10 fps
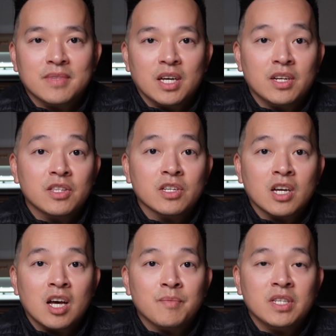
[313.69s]
Another
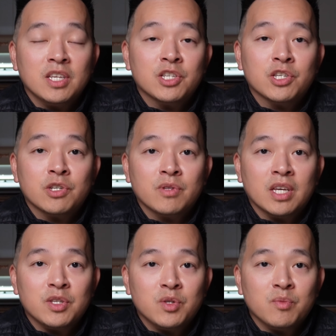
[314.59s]
common issue
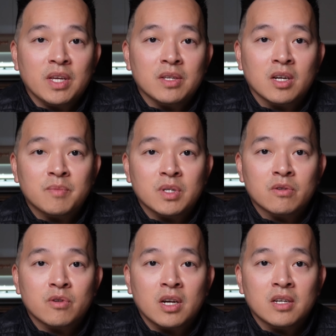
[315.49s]
that you may come
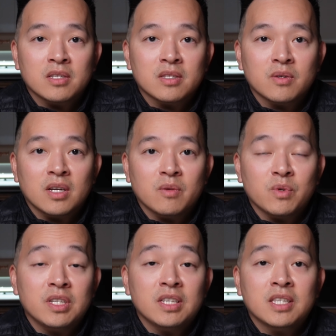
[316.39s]
across
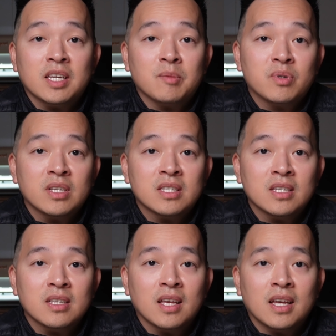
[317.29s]
with DTF
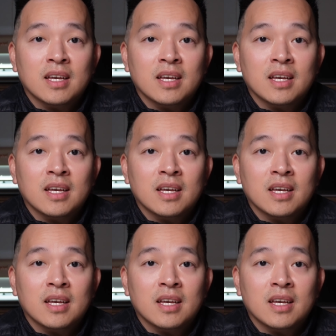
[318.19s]
printing